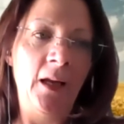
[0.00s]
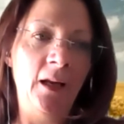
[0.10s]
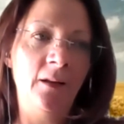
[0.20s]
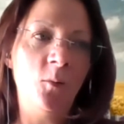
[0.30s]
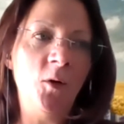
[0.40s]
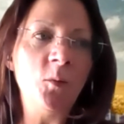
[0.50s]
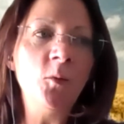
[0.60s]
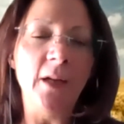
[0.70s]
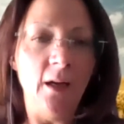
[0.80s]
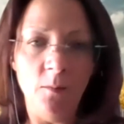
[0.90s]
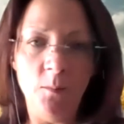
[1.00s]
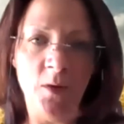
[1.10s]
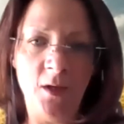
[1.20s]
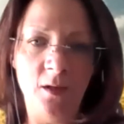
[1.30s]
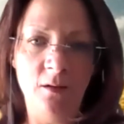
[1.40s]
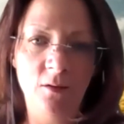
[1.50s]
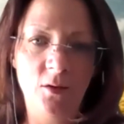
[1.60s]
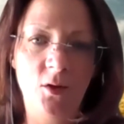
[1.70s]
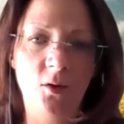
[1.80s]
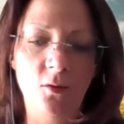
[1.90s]
And what would help me
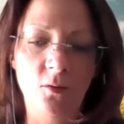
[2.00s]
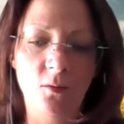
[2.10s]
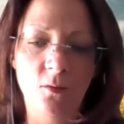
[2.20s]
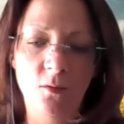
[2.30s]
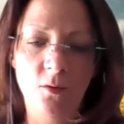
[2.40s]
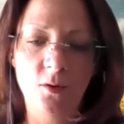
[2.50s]
to